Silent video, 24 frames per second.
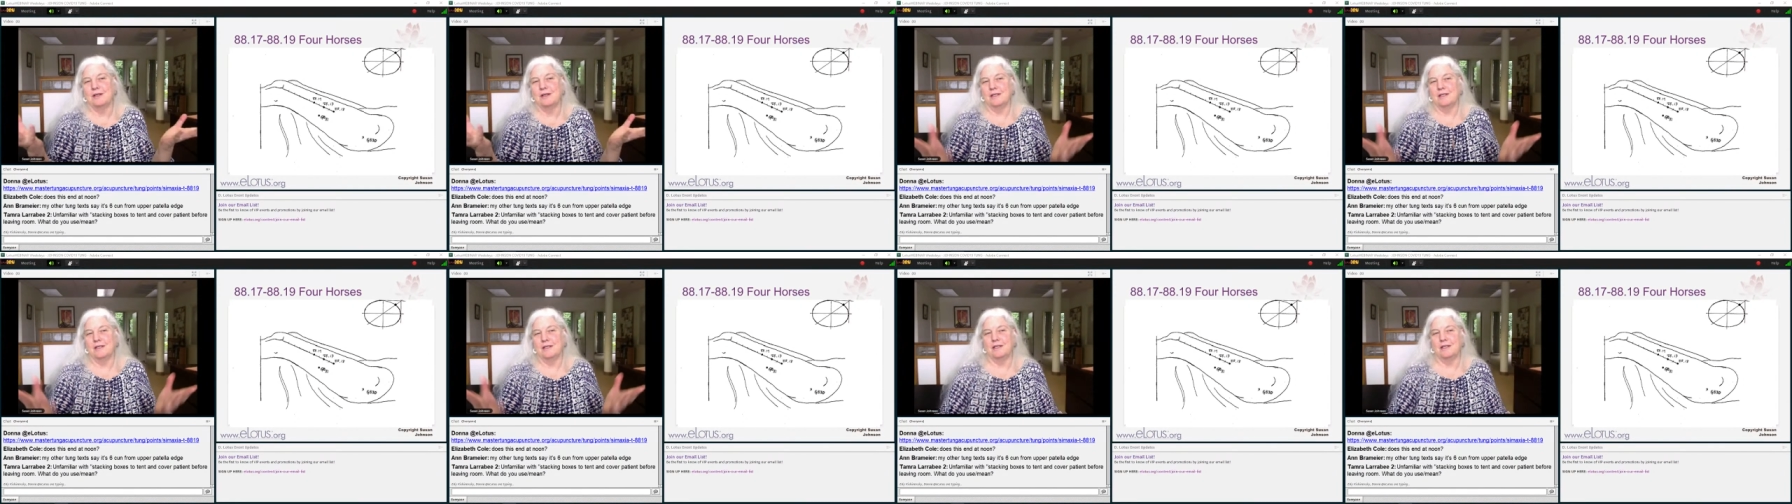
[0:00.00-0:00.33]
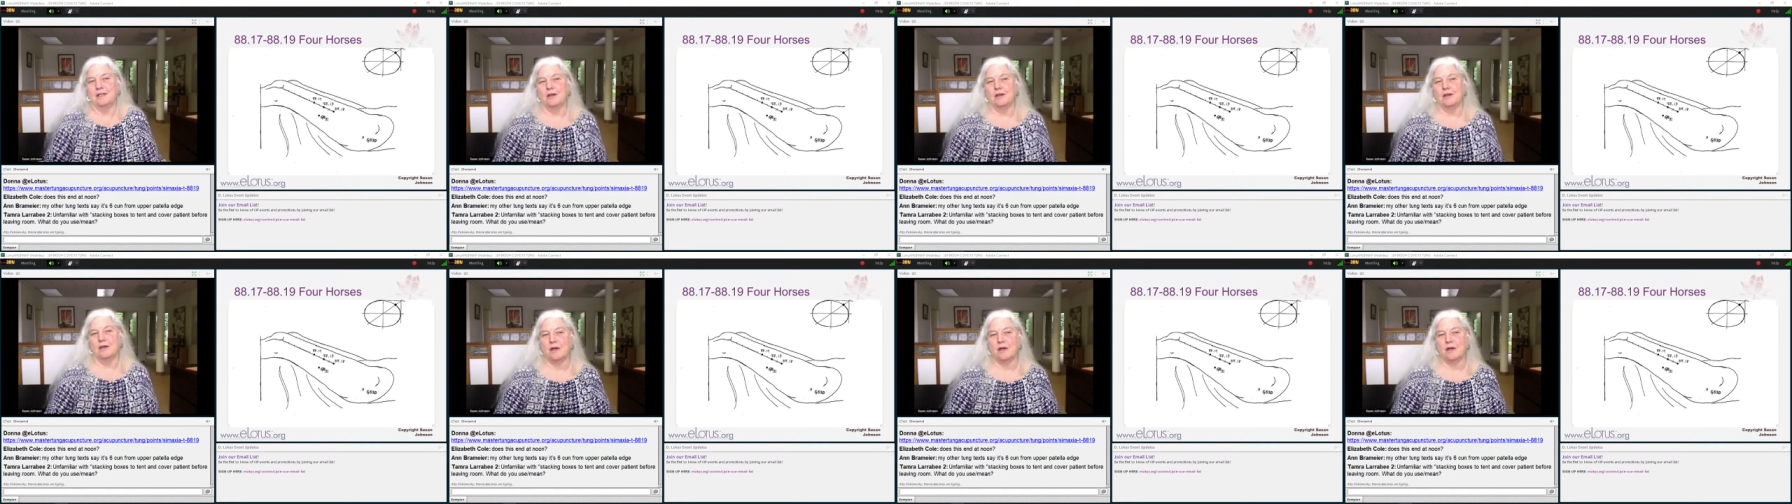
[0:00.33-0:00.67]
You
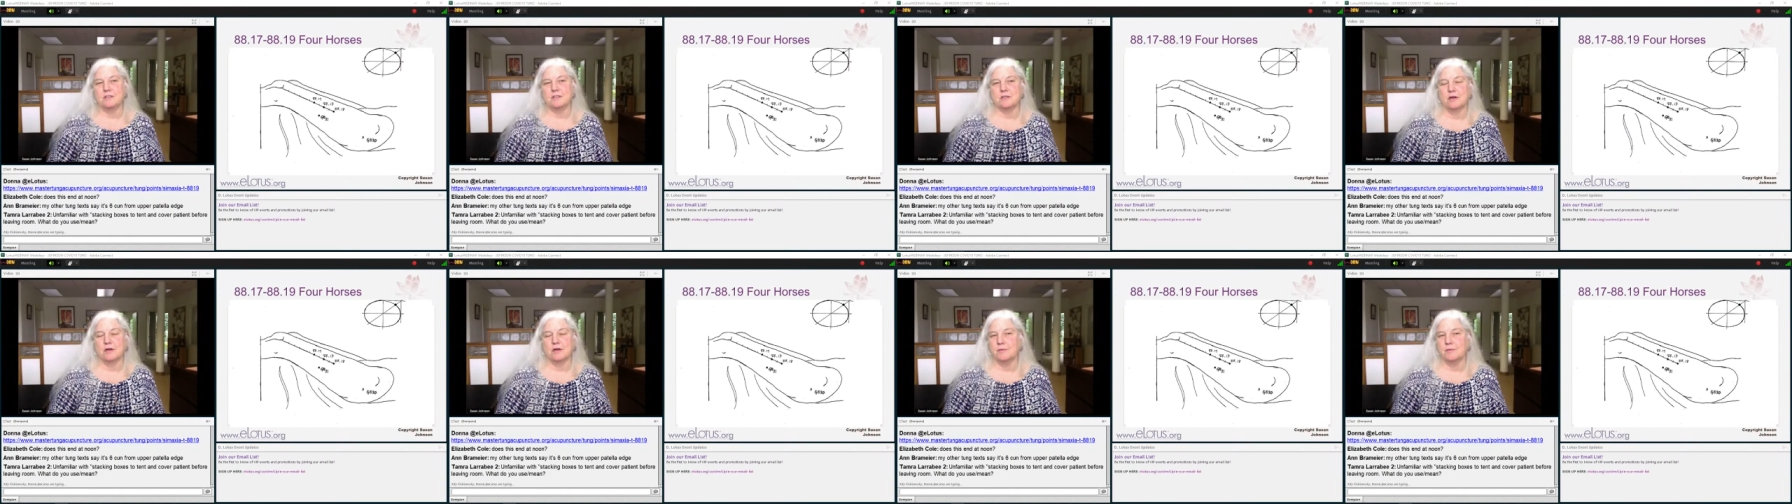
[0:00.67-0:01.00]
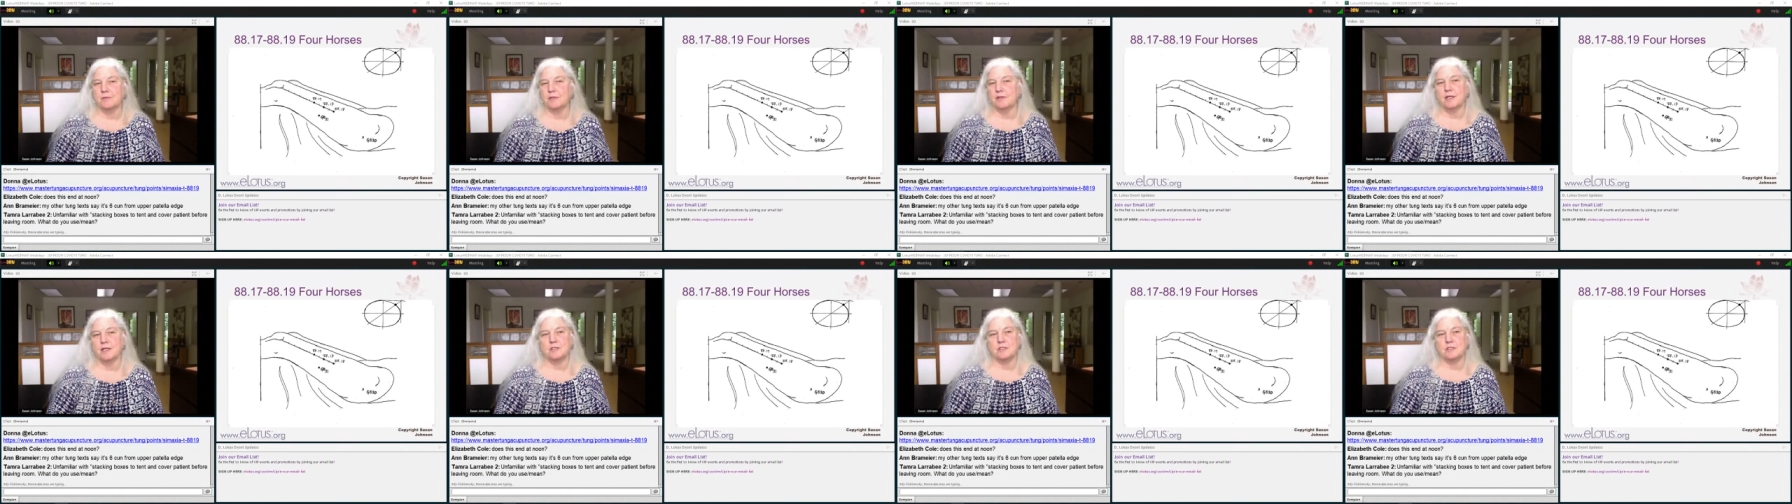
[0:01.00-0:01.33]
know, I started
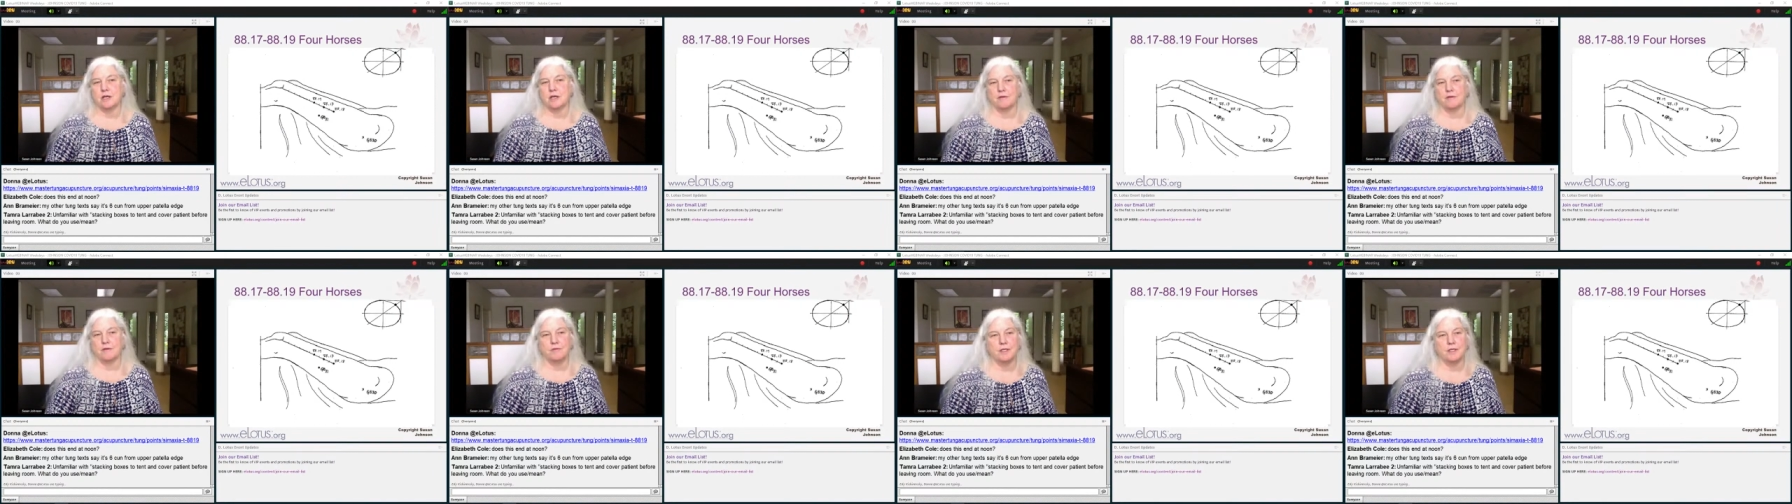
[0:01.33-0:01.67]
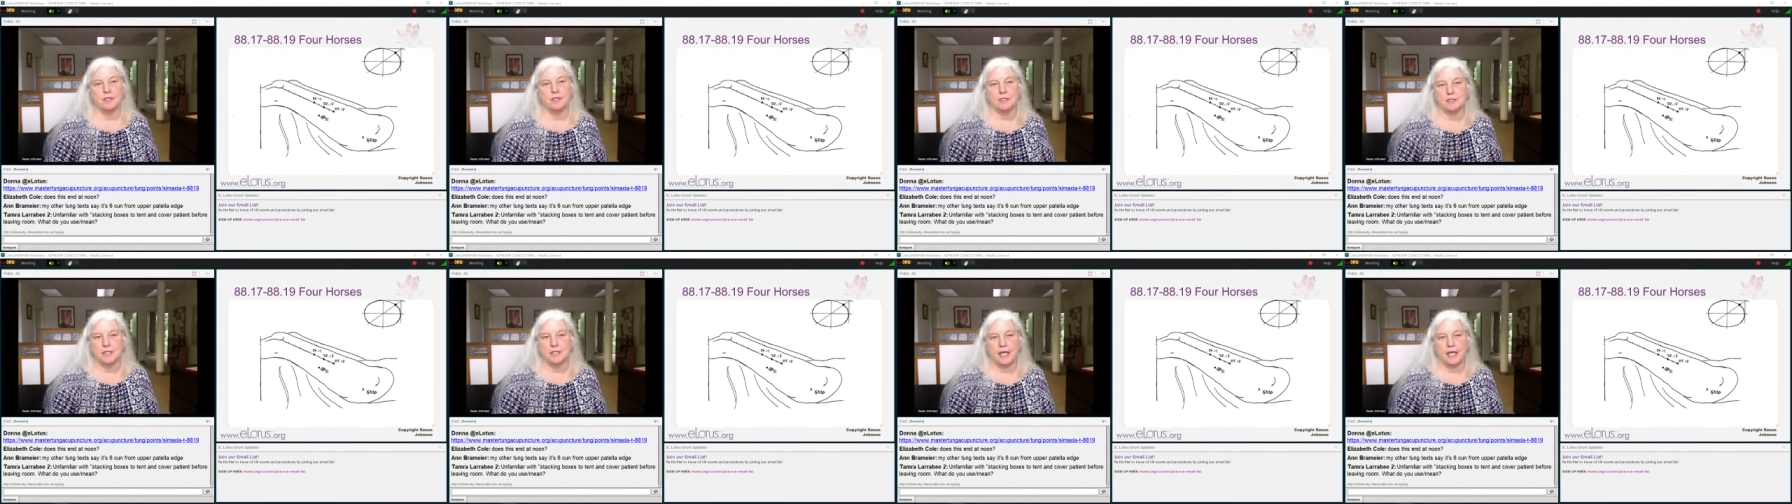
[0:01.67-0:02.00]
with HIV
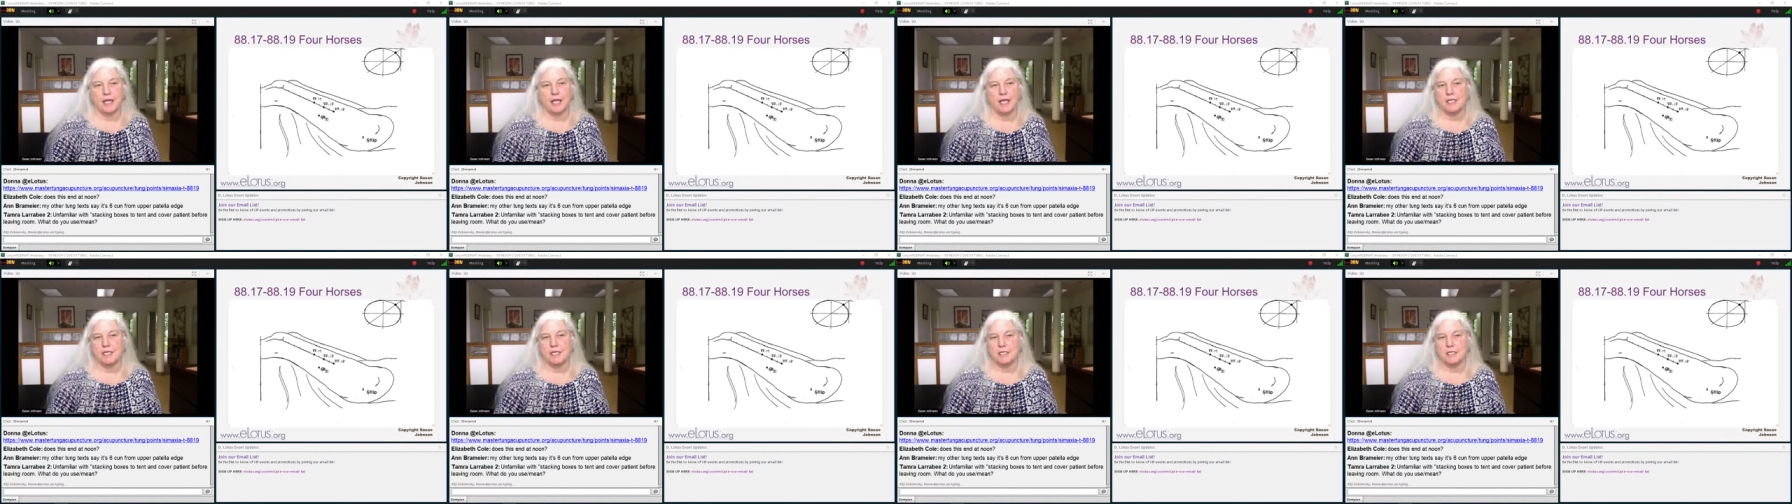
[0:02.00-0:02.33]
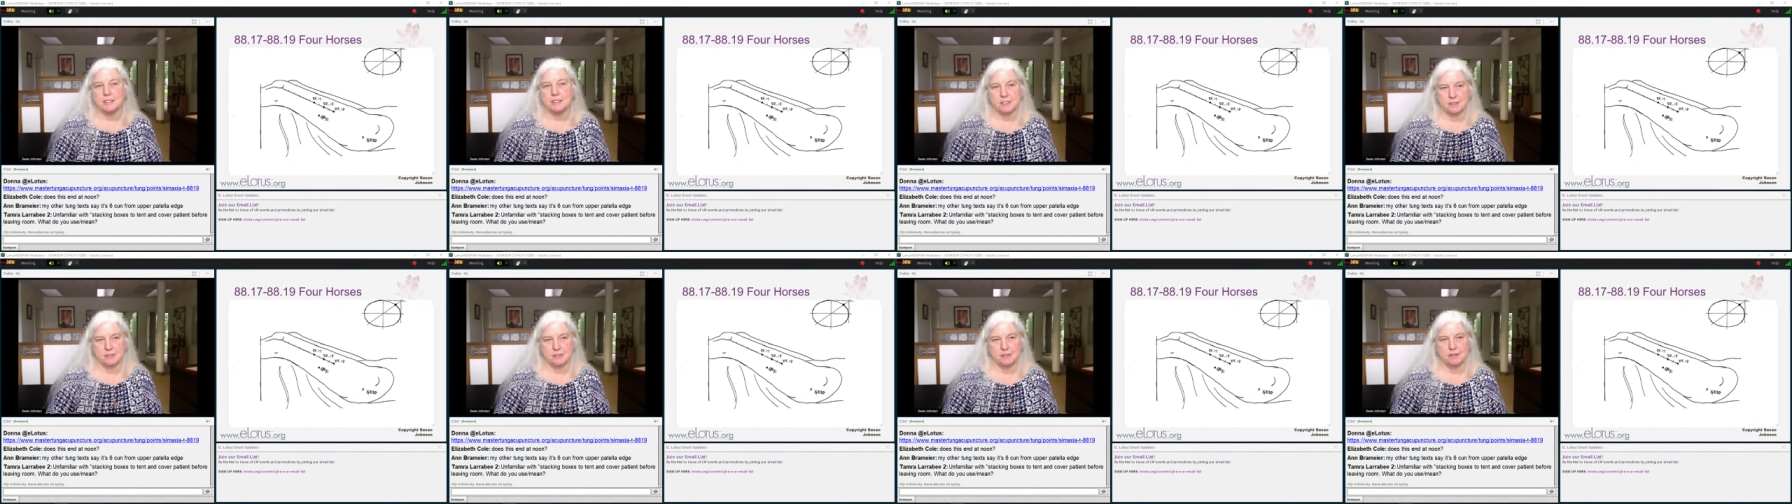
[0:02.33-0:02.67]
in the
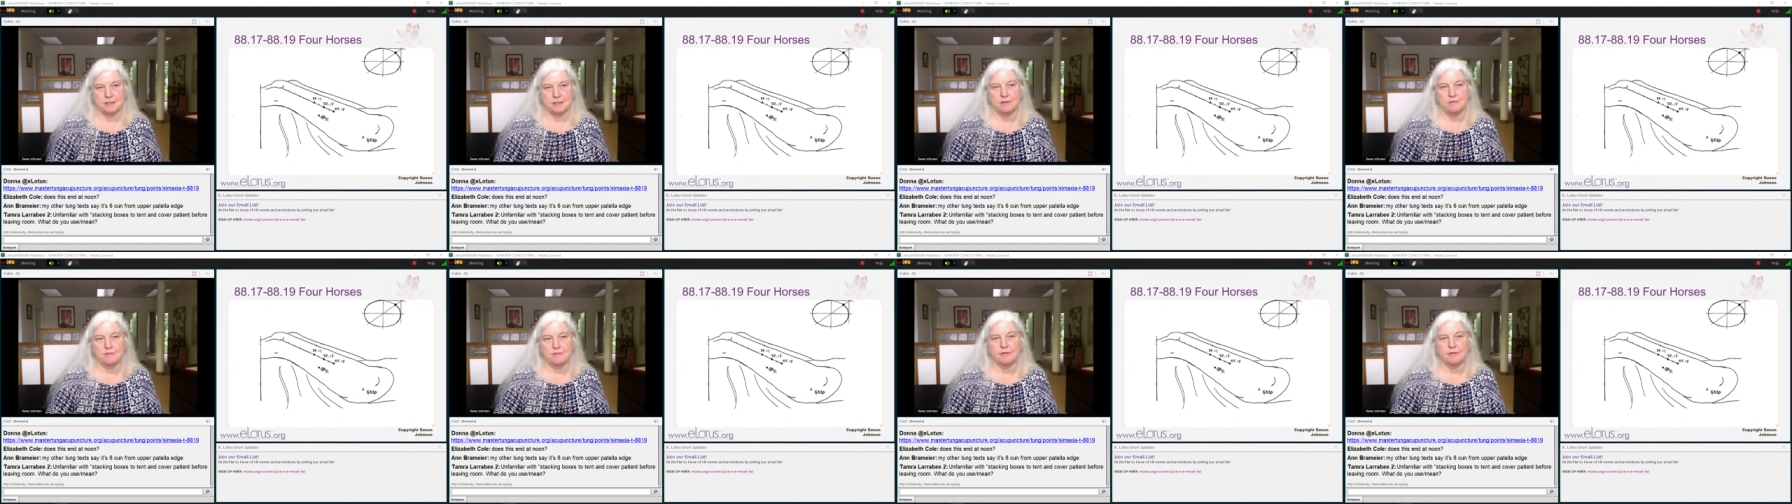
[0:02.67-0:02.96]
80s in